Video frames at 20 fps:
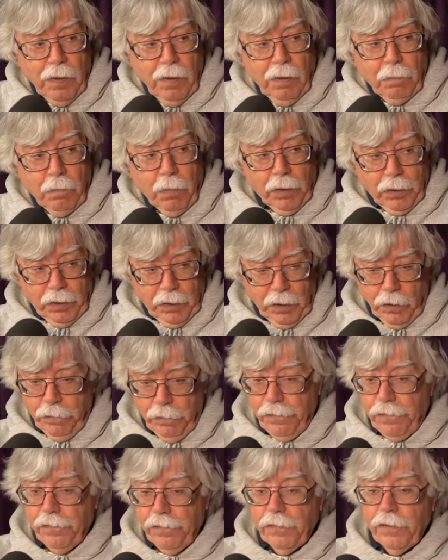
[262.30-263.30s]
But
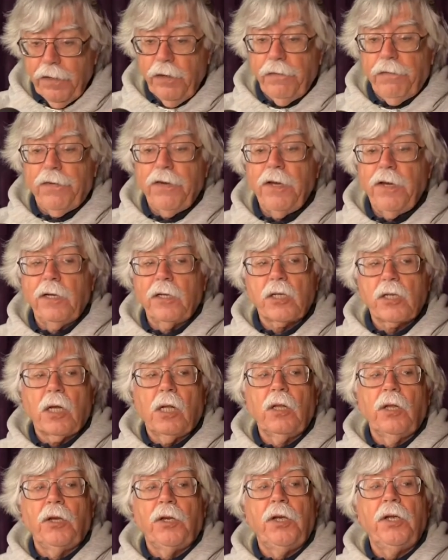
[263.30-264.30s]
if if he is
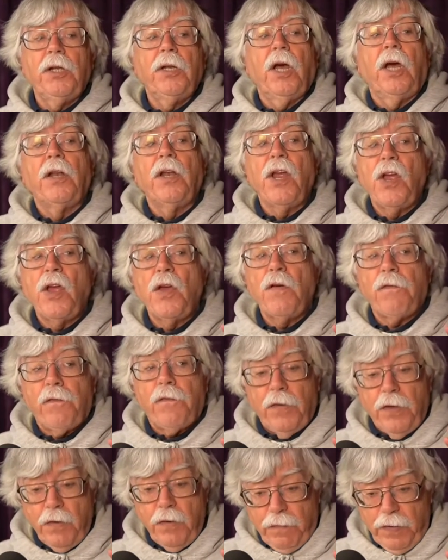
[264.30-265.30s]
clean and
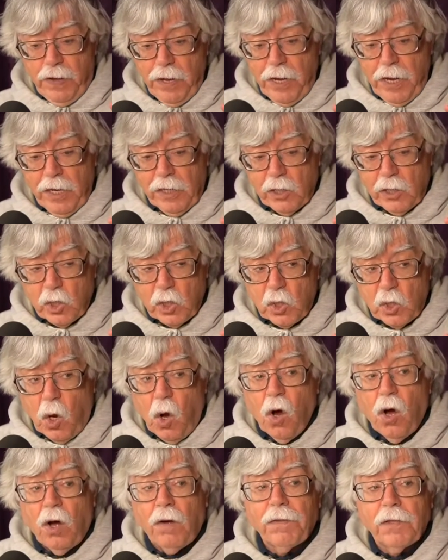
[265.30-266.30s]
if if he has
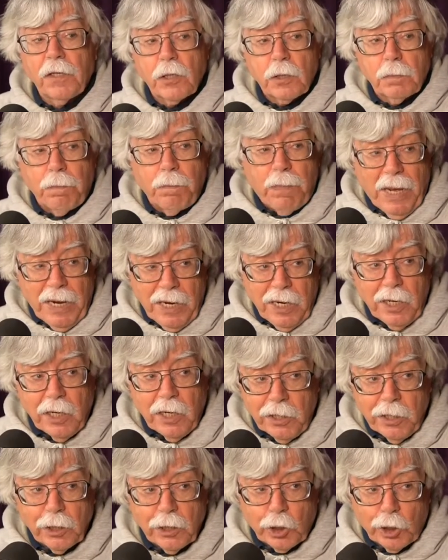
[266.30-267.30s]
solved this betting
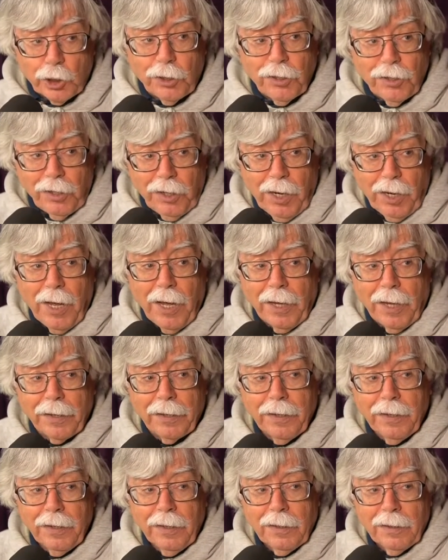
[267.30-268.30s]
addiction that he
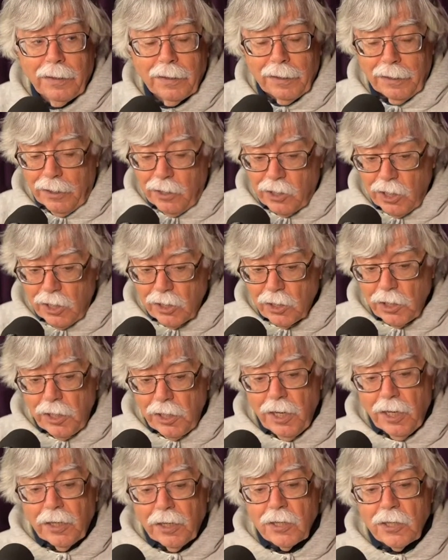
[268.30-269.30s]
had, and he says
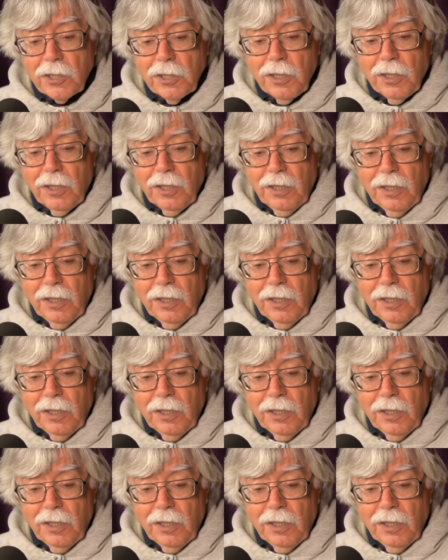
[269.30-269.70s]
he has,